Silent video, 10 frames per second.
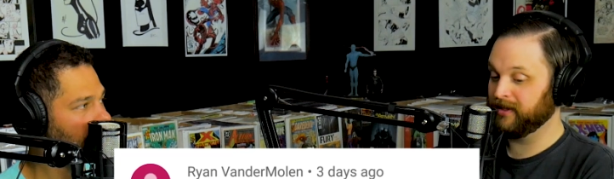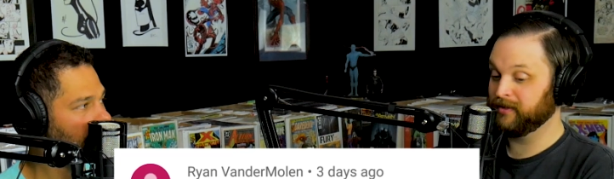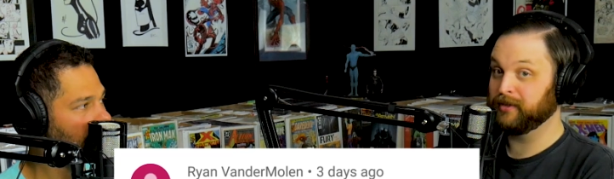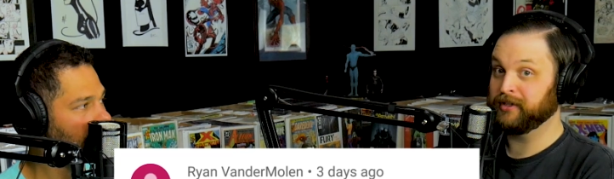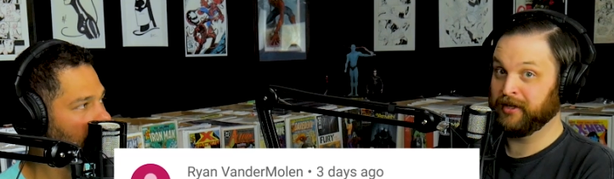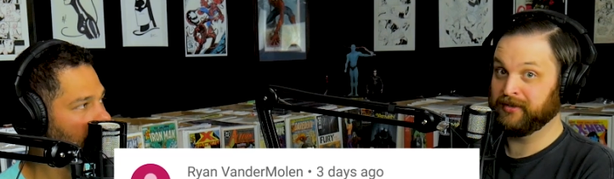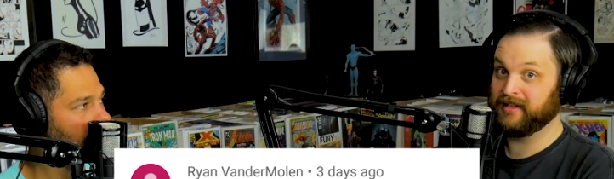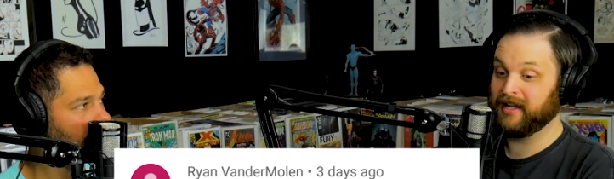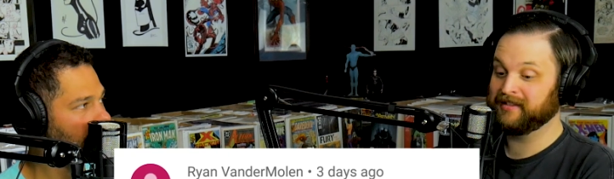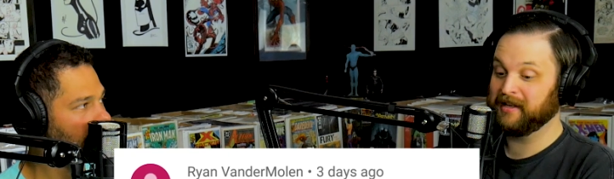Speaker 1: list with your
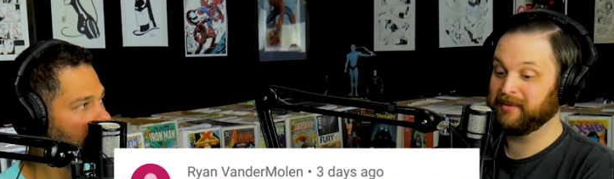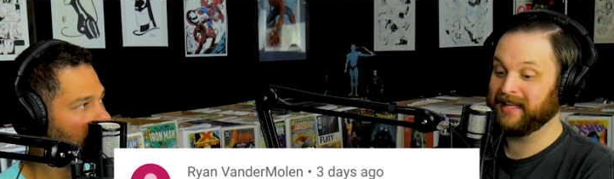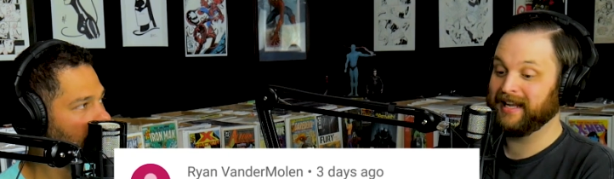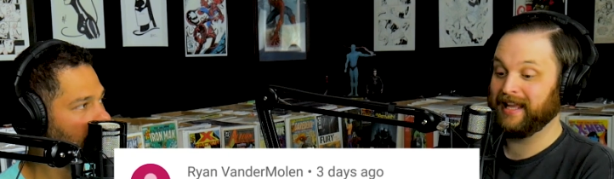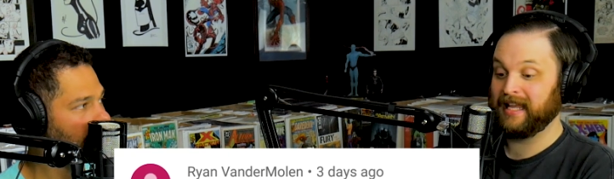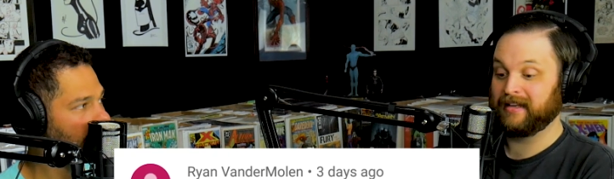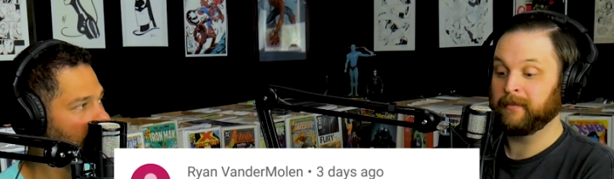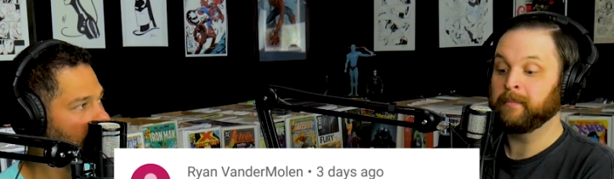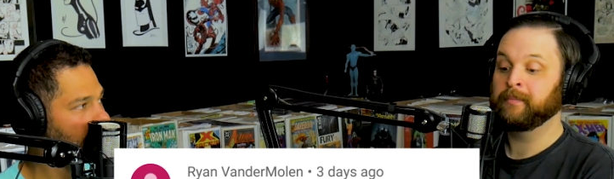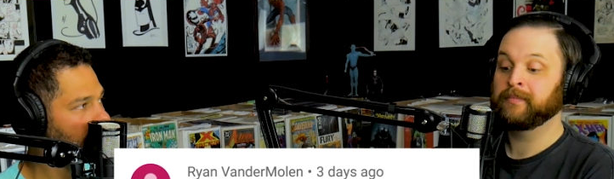LCS and plan ahead.
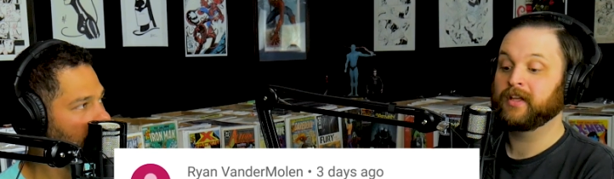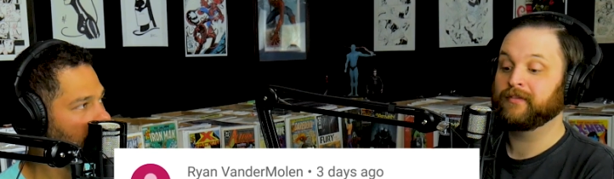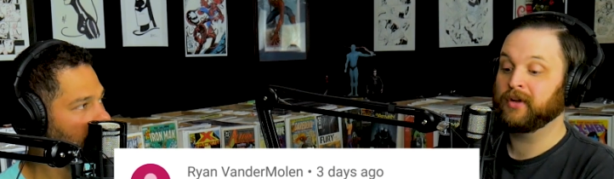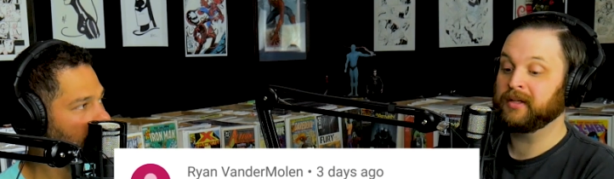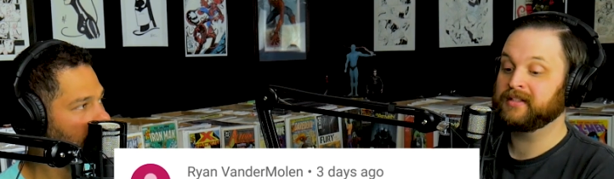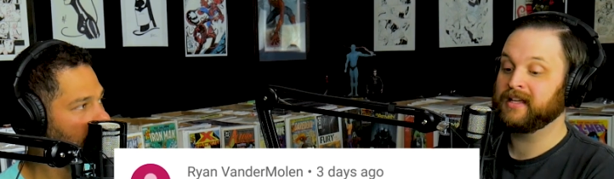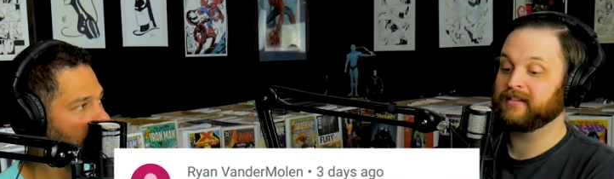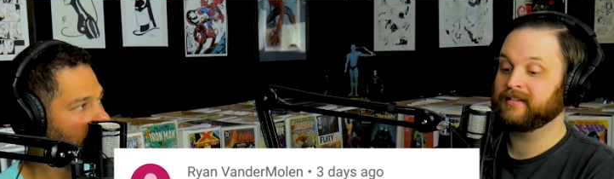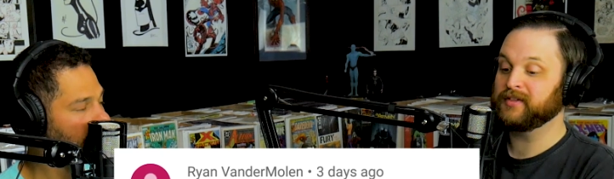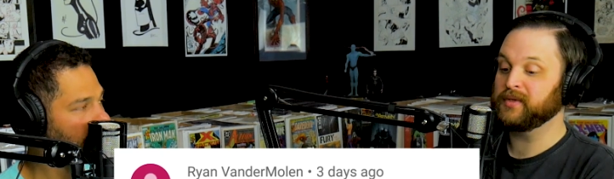If your
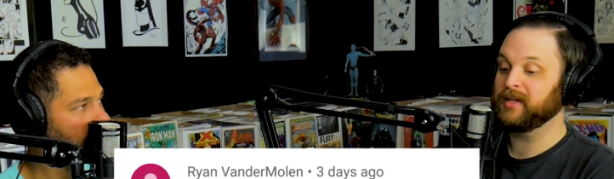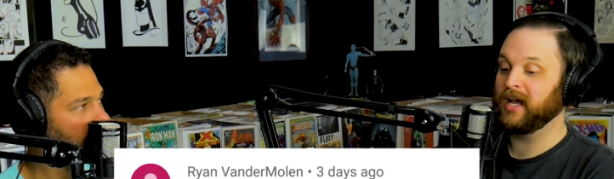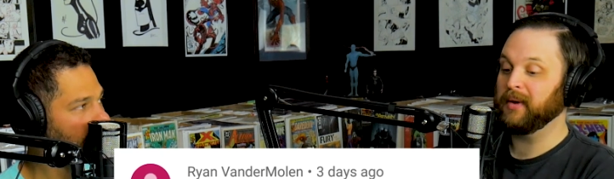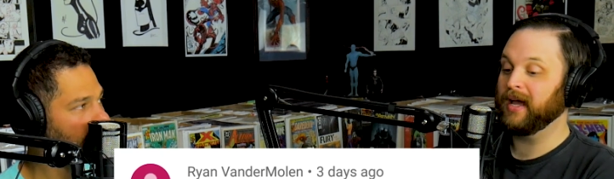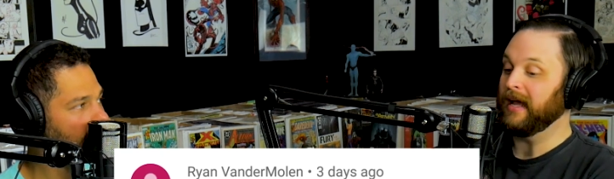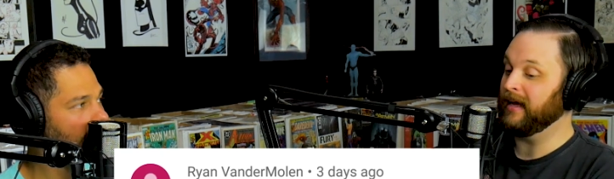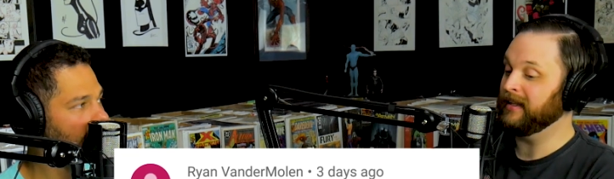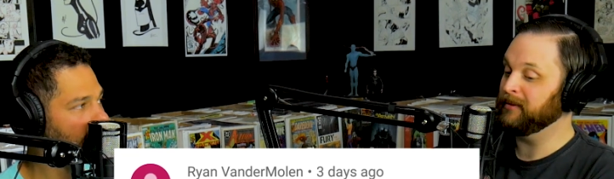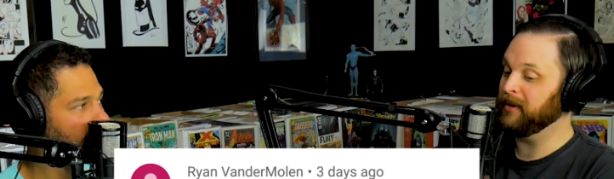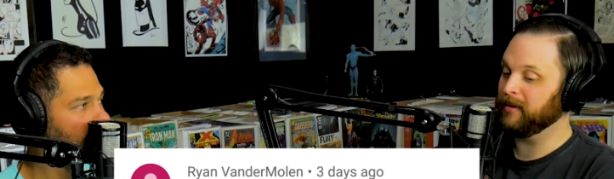LCS lets you down, I
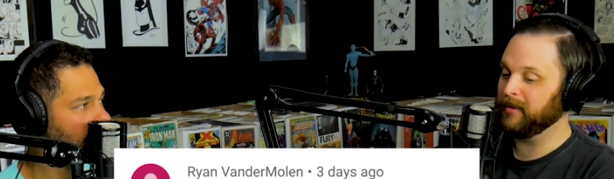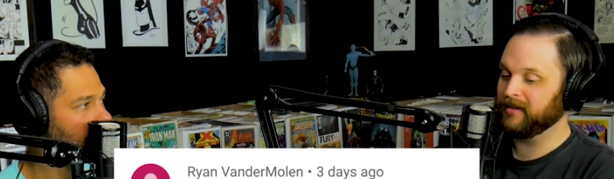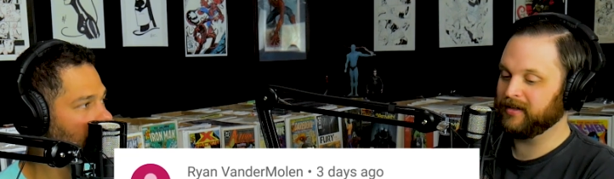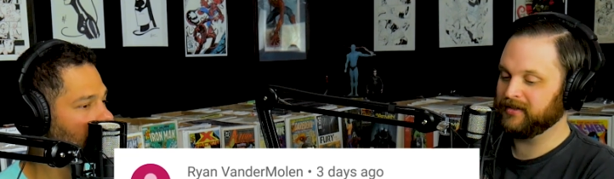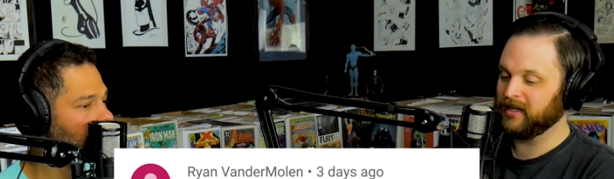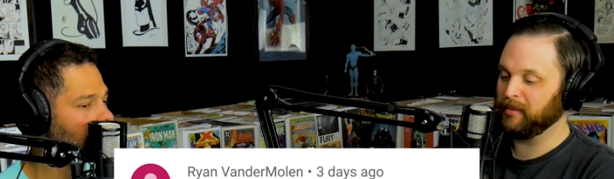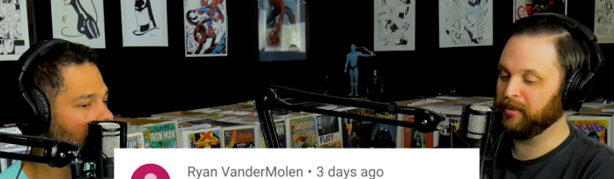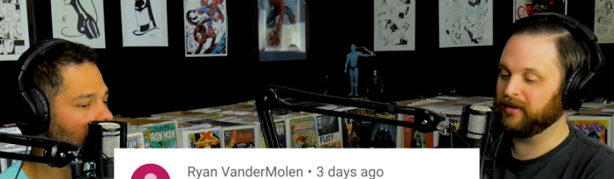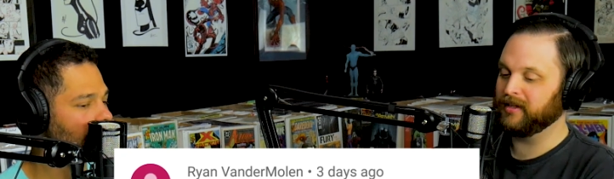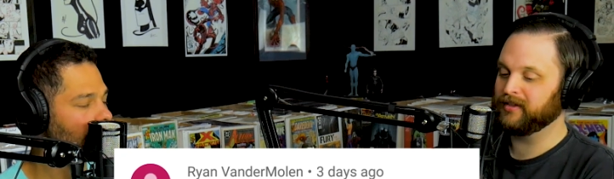highly recommend to set up a
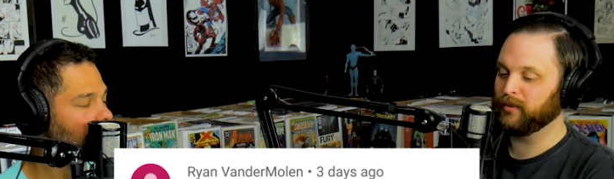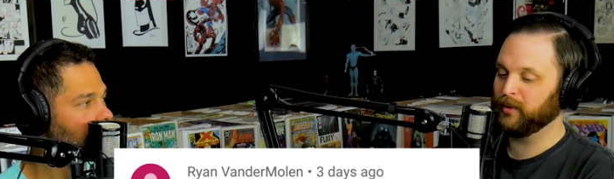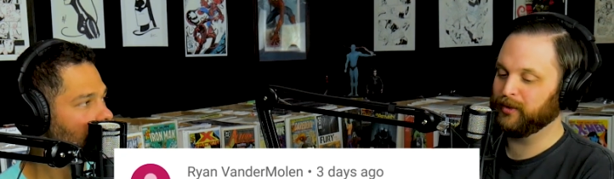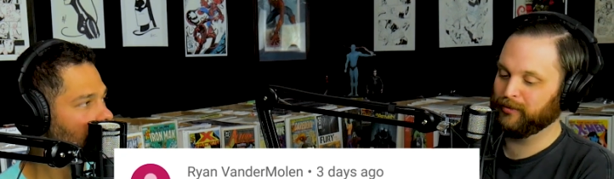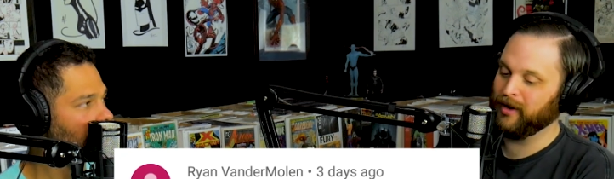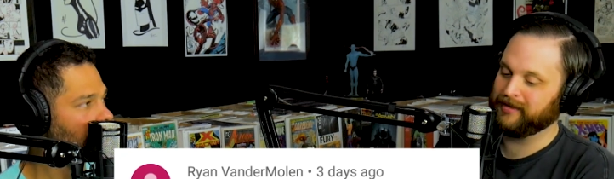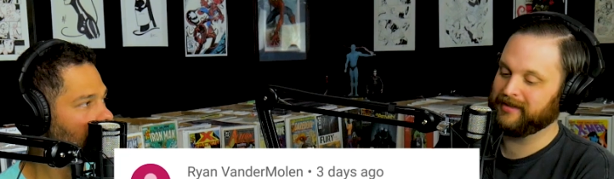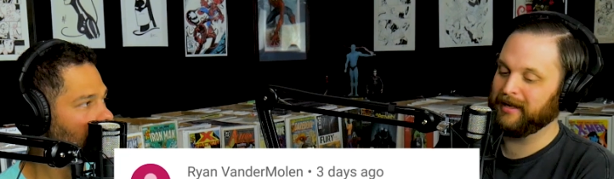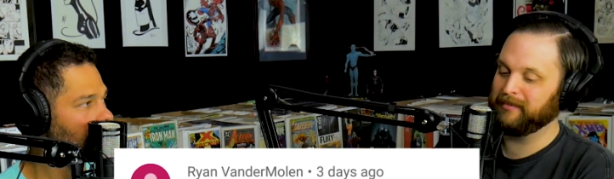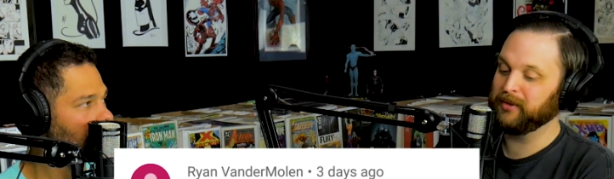pull list with
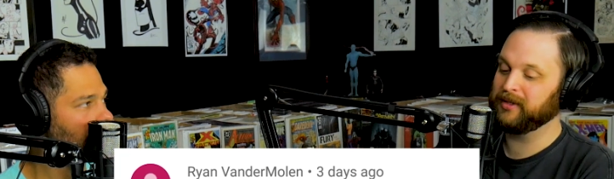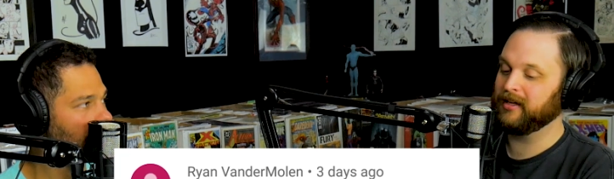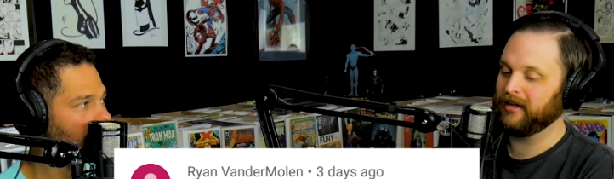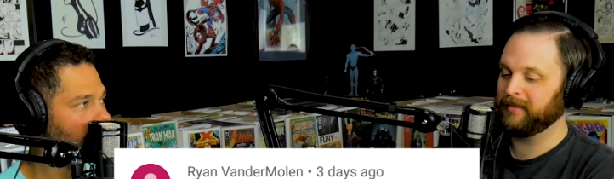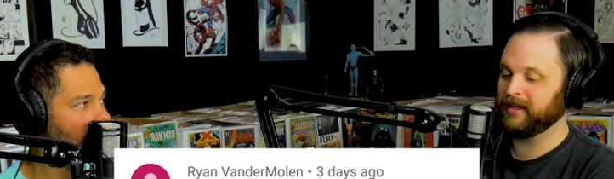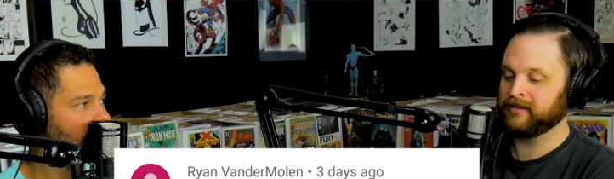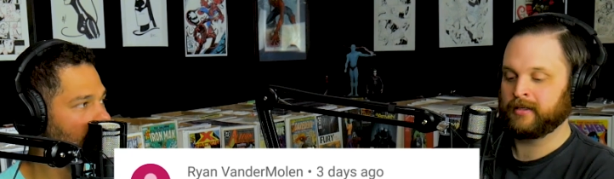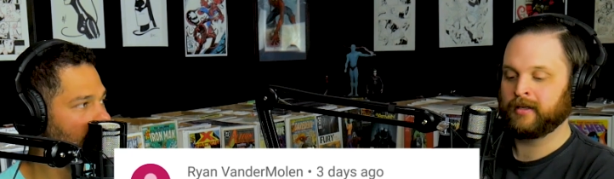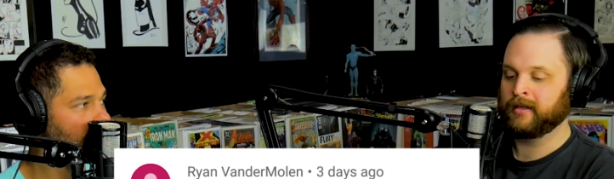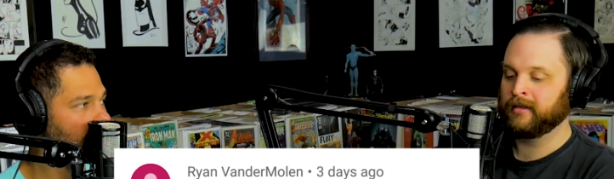Russ at Geek Comics.
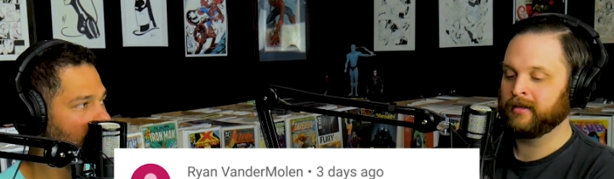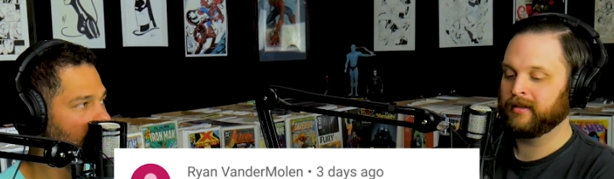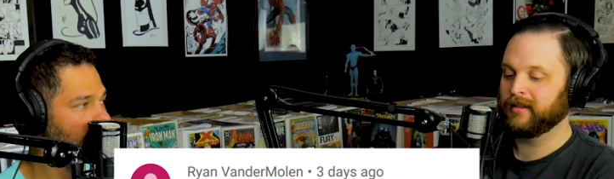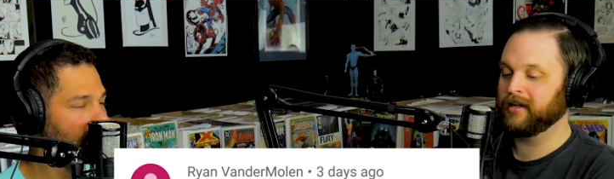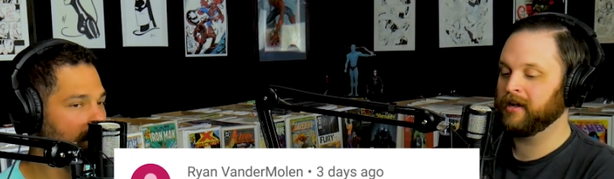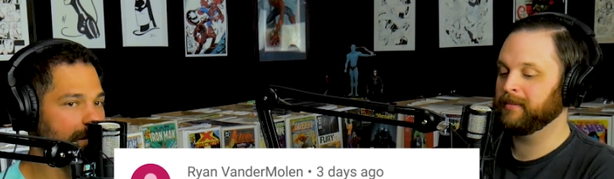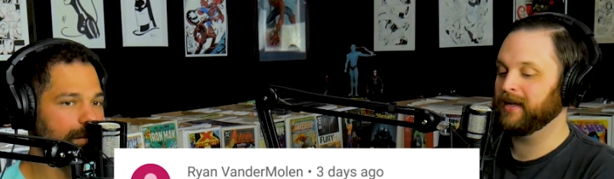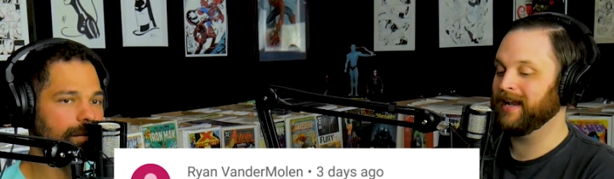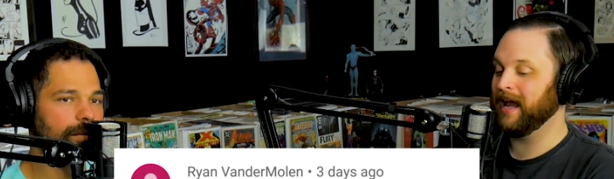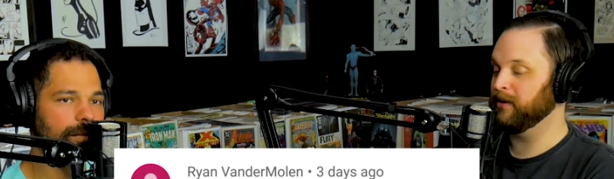They
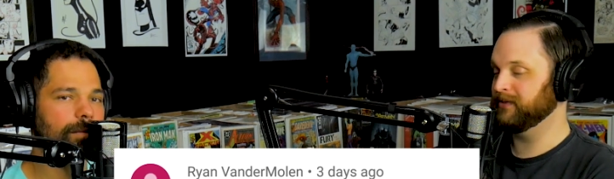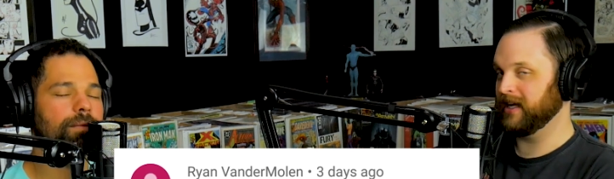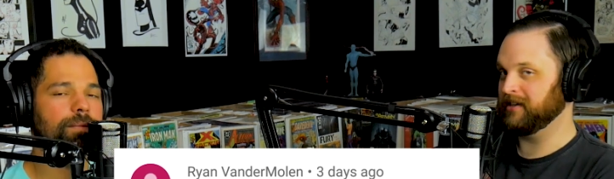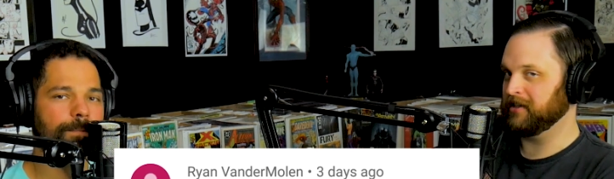accommodate out of state